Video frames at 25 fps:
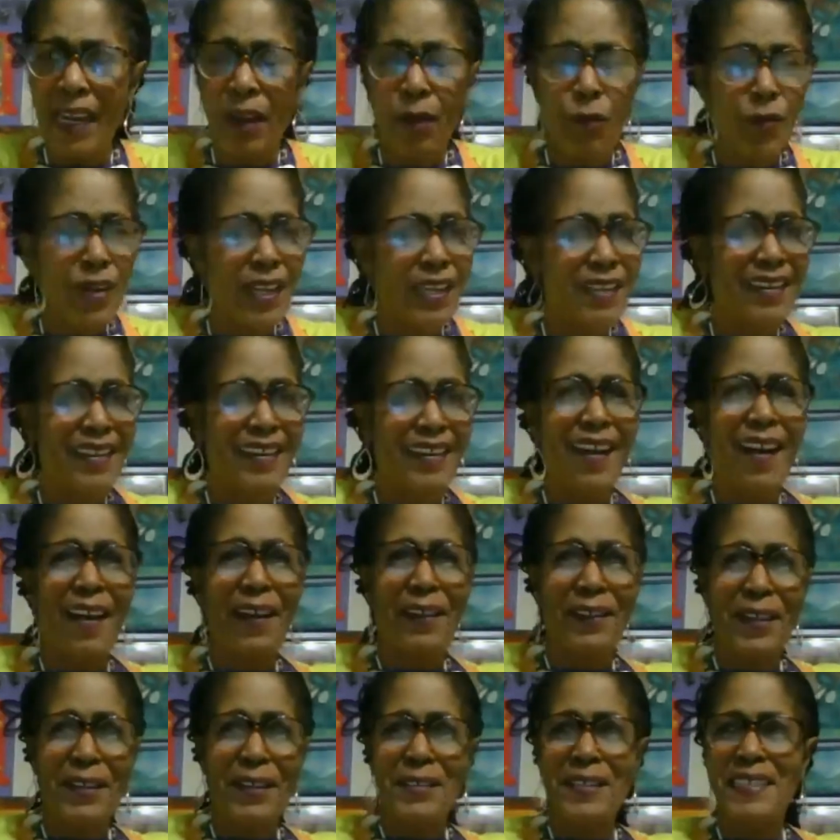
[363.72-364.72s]
We did
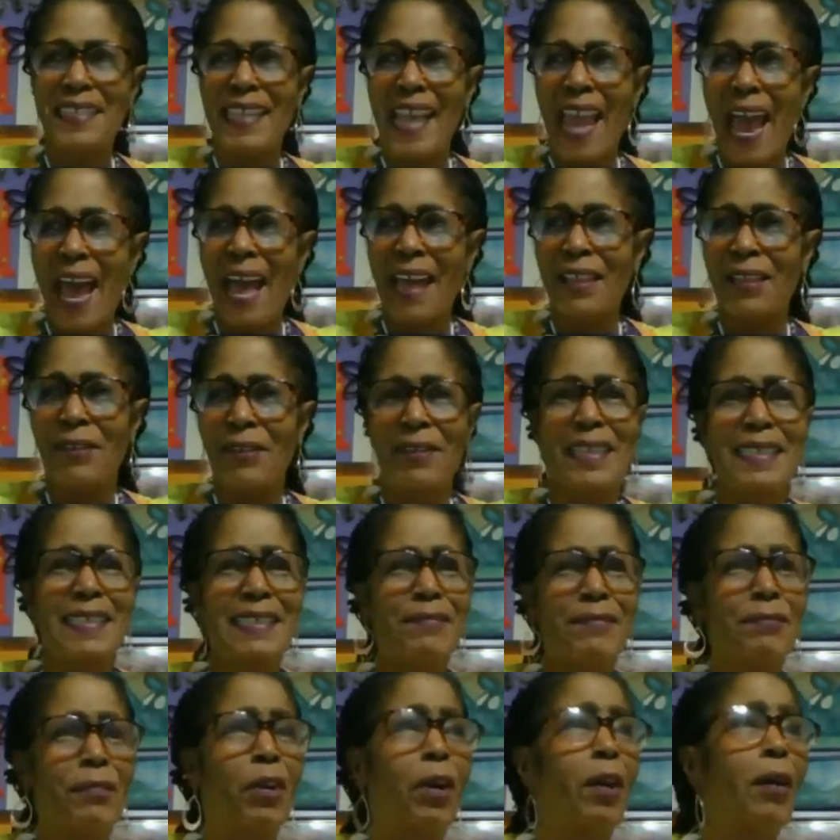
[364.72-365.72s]
all those
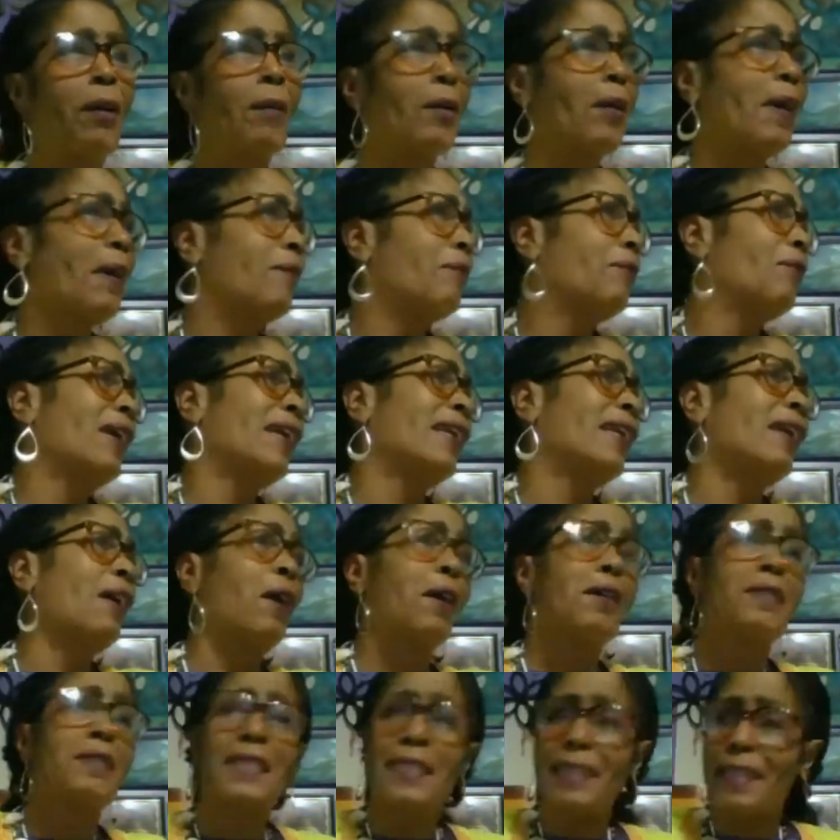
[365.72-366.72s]
gatherings for, in the
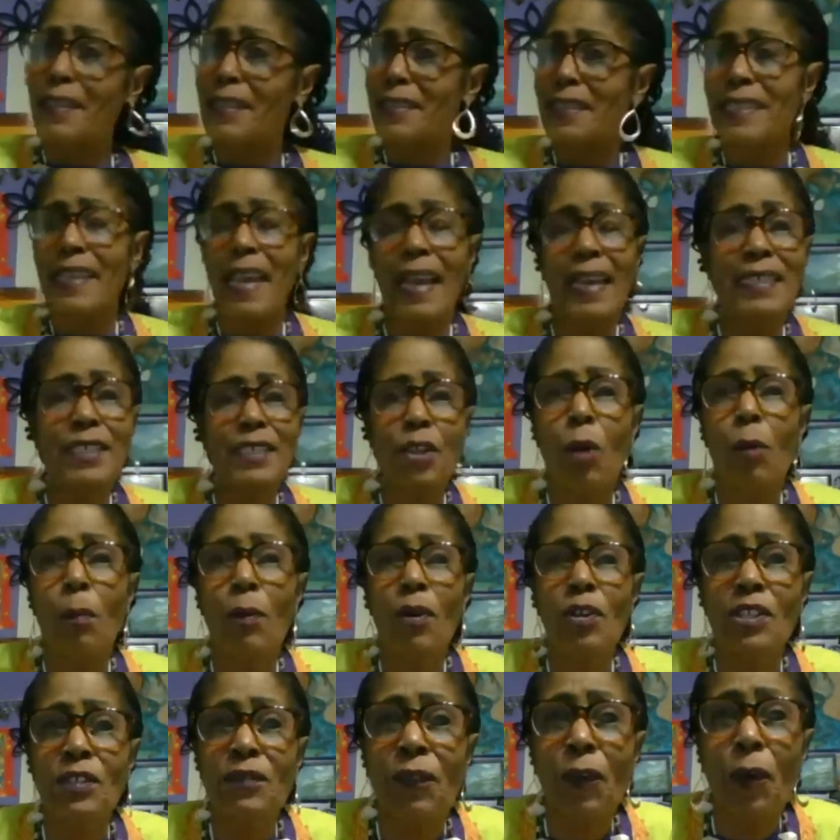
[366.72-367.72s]
Earth Skills case,
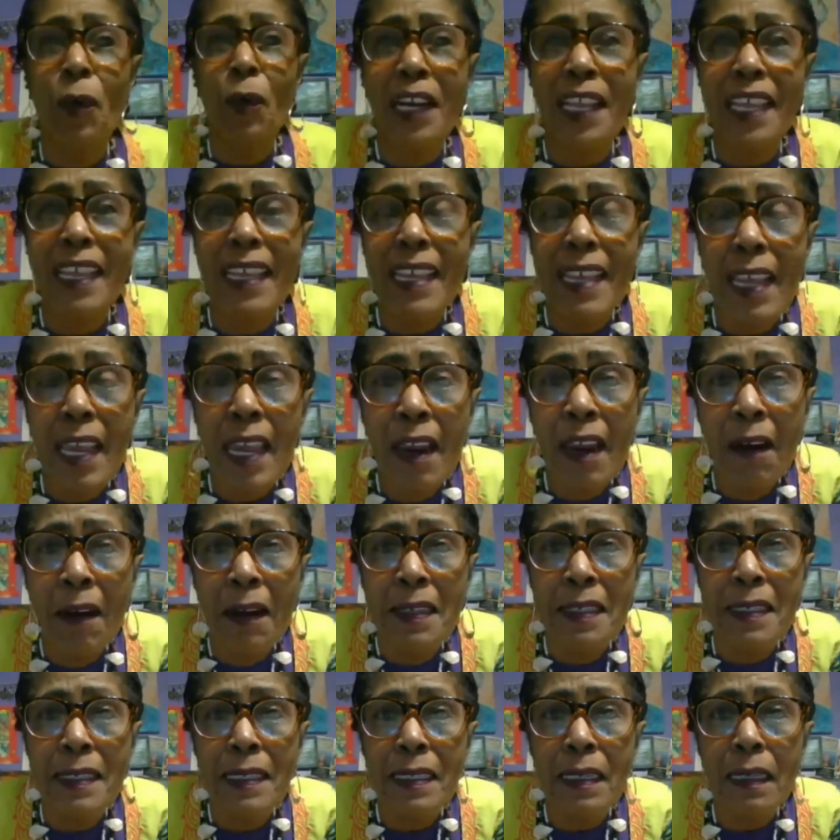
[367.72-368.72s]
almost 40
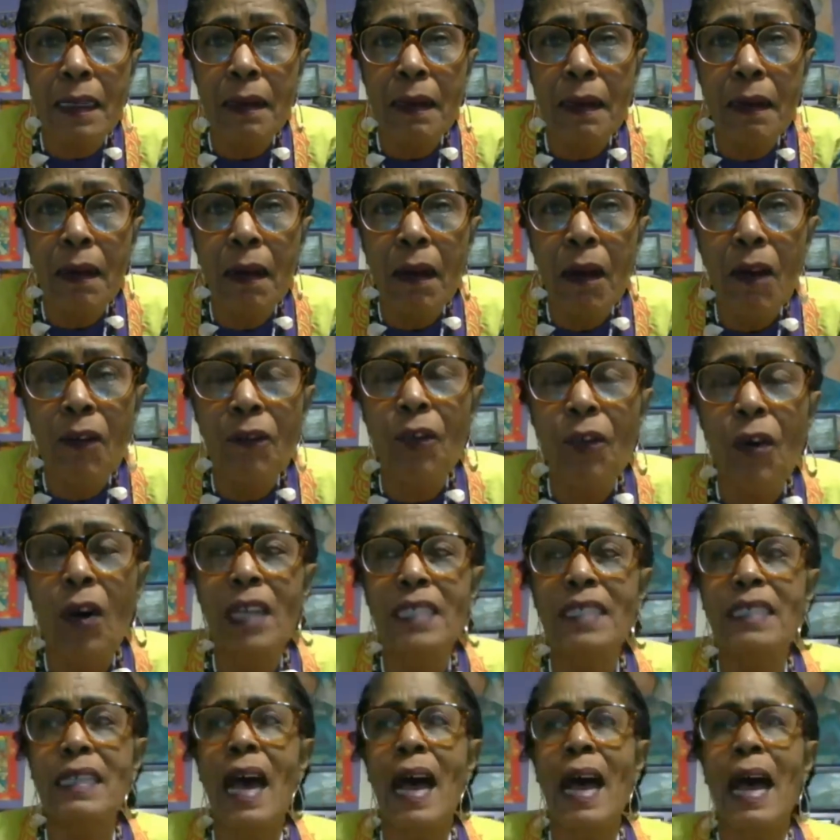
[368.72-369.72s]
years for a
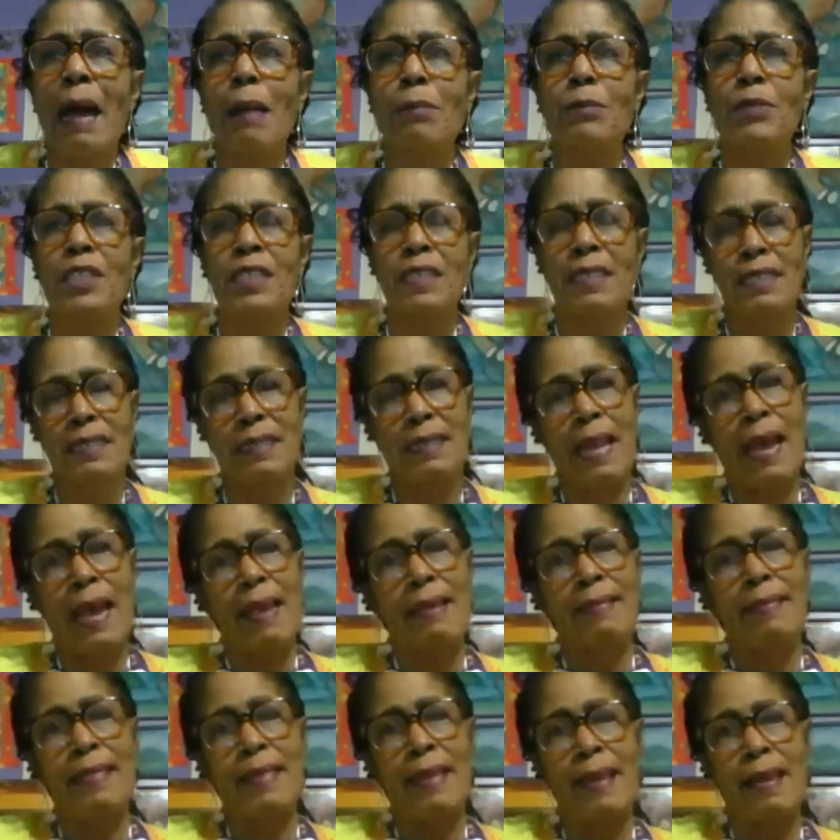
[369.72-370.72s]
time just
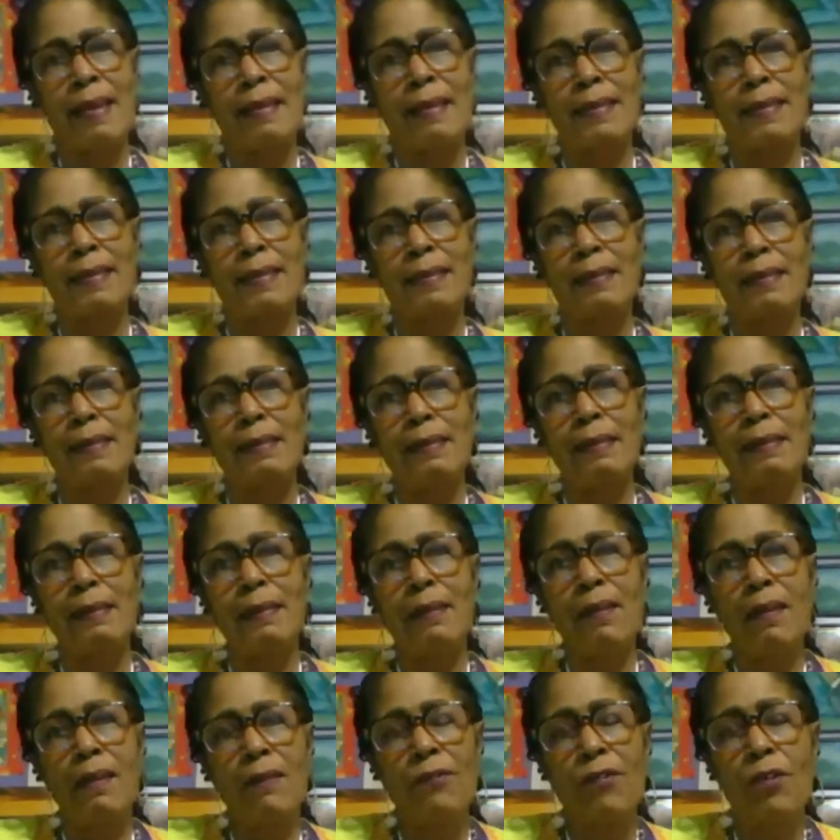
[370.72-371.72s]
like this.
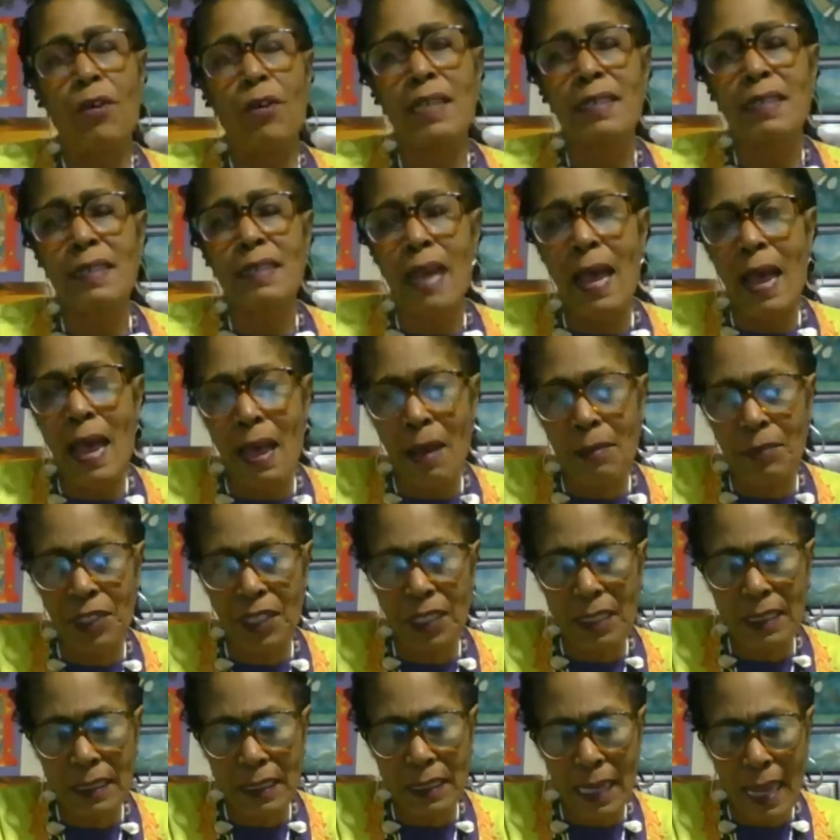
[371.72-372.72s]
For a time
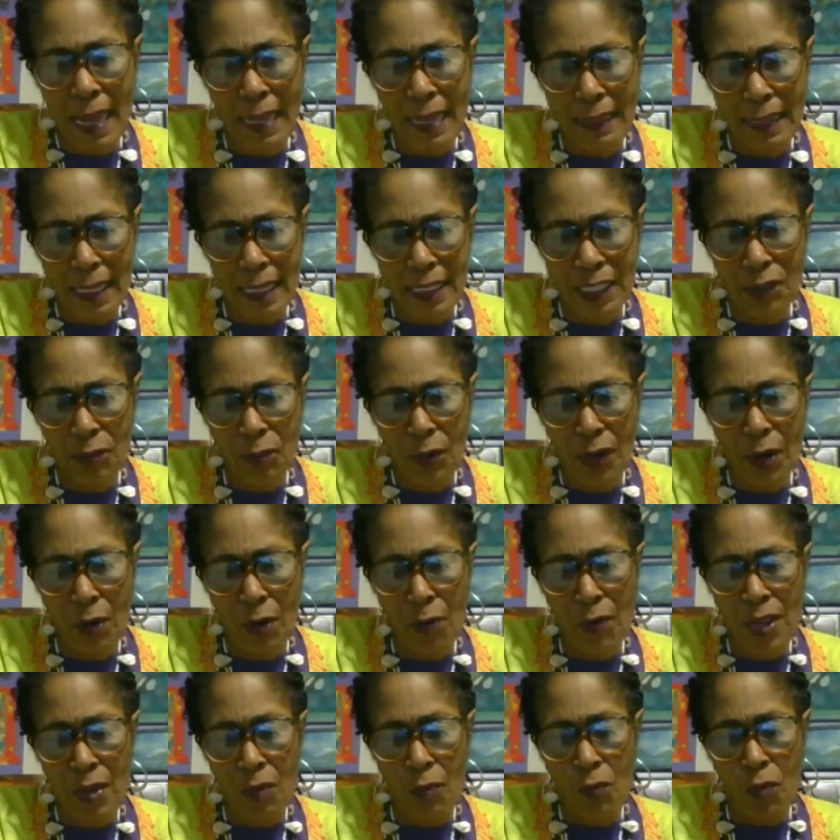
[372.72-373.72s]
just like this, where
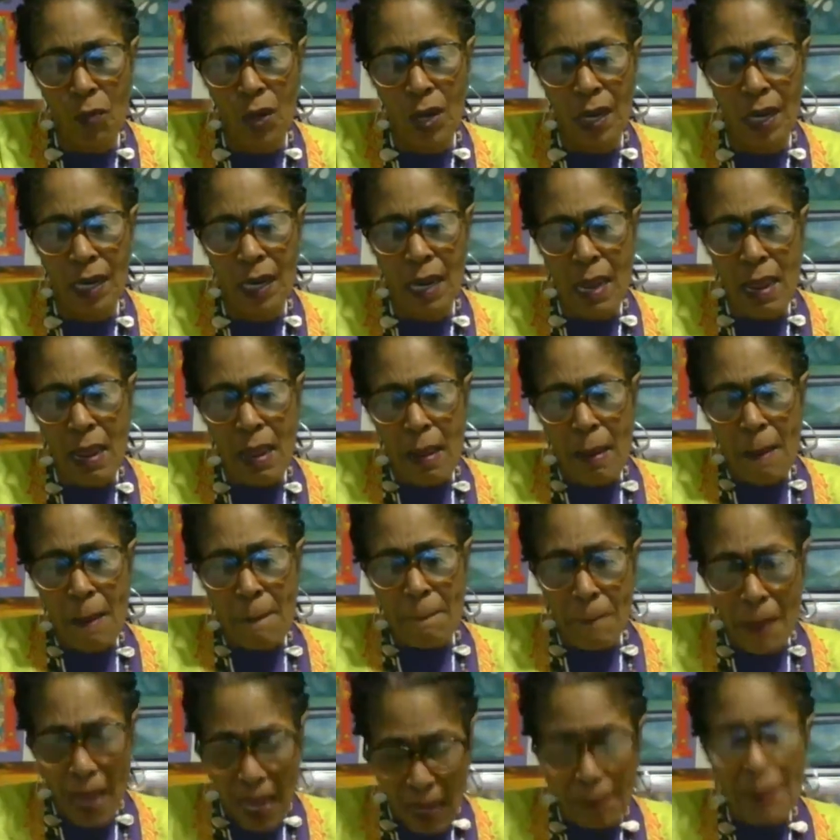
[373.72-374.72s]
we would
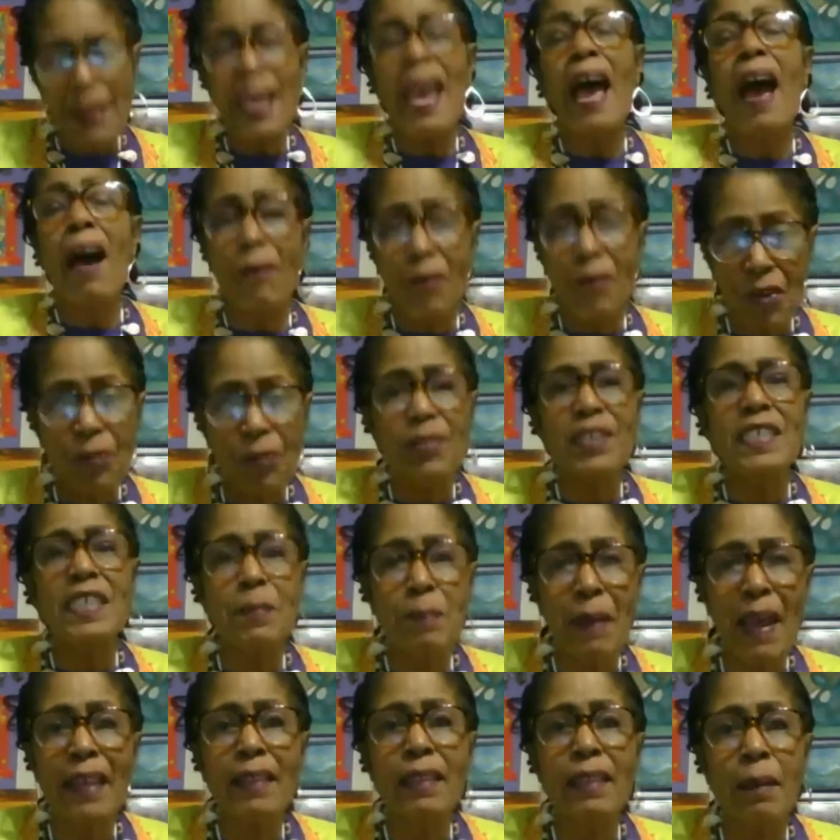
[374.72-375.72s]
maybe have to
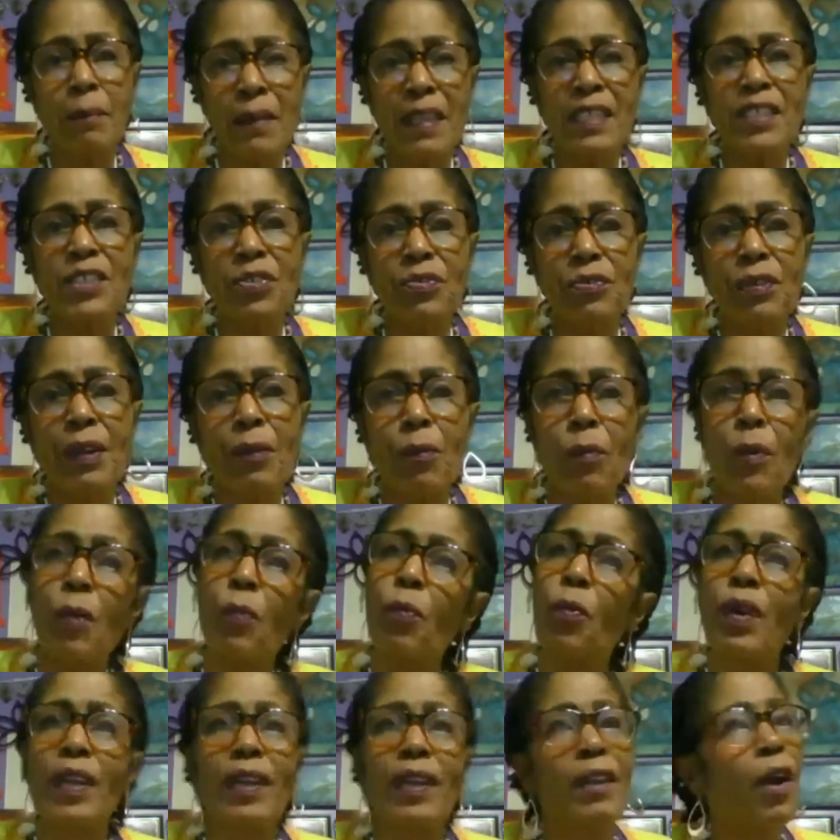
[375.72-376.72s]
respect the mystery. We
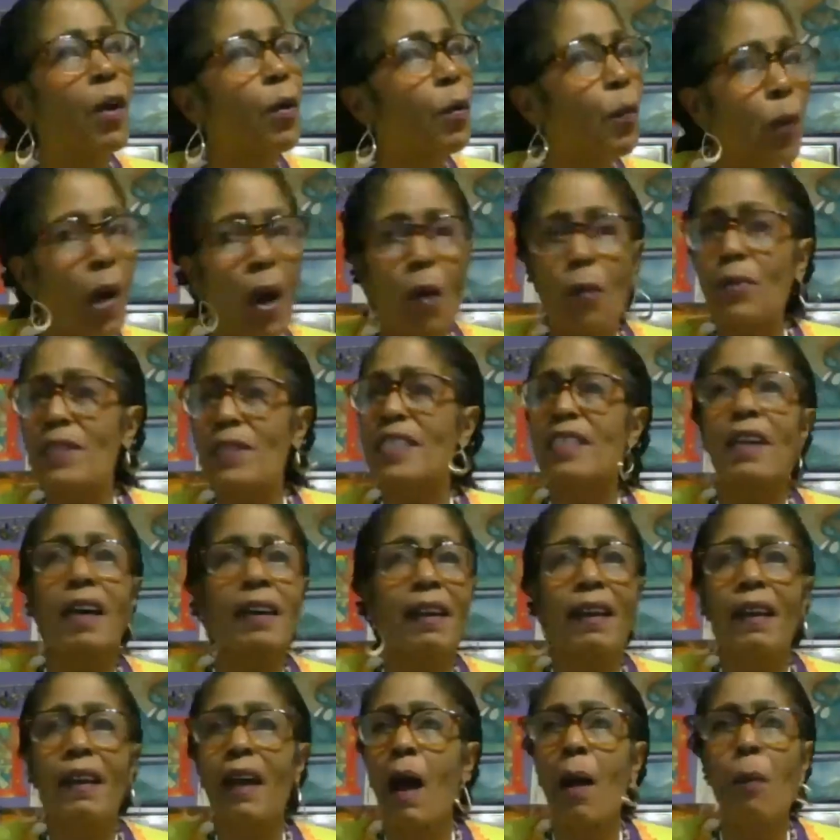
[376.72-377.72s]
wouldn't know what was
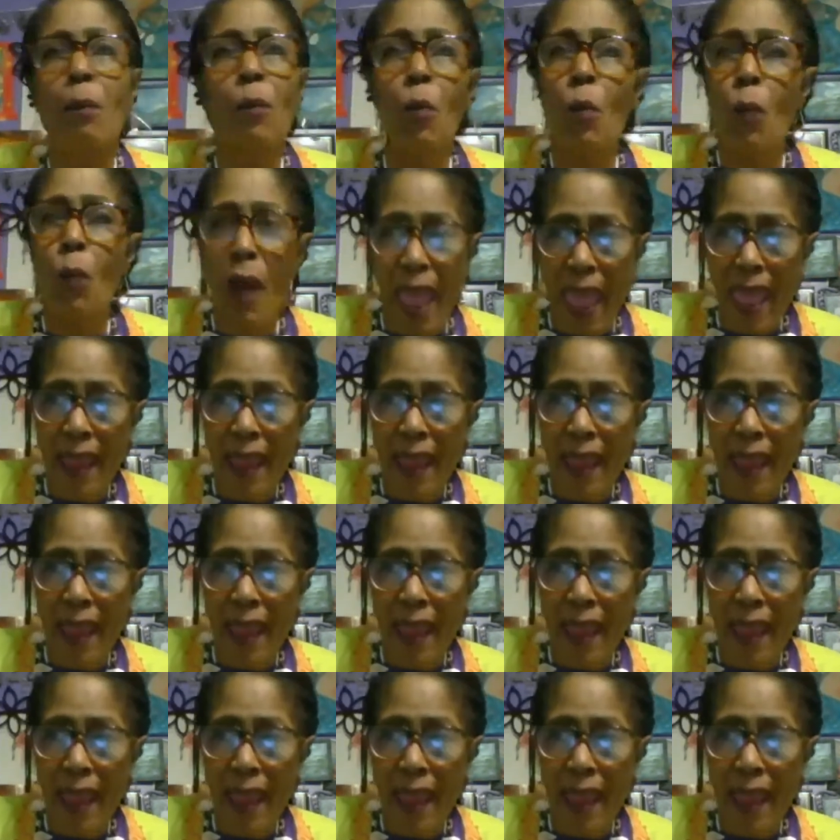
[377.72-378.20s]
going to come when.